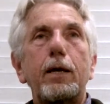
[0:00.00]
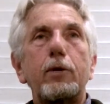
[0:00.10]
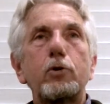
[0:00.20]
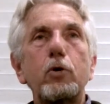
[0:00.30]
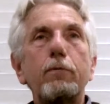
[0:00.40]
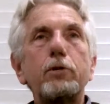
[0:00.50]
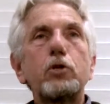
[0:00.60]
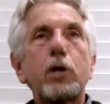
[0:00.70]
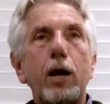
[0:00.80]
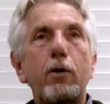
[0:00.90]
So you have a
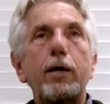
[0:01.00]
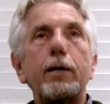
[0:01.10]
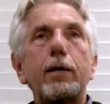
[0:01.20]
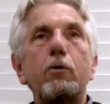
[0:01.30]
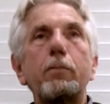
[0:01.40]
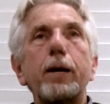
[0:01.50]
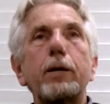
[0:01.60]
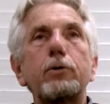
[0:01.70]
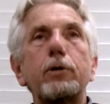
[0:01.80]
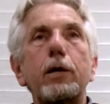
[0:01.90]
chariot. Now we're
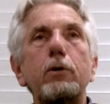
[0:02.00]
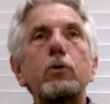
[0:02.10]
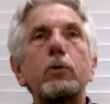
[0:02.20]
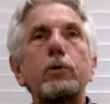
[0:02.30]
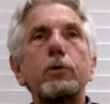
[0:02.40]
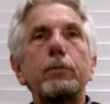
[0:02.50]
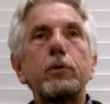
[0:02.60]
back to Hinduism.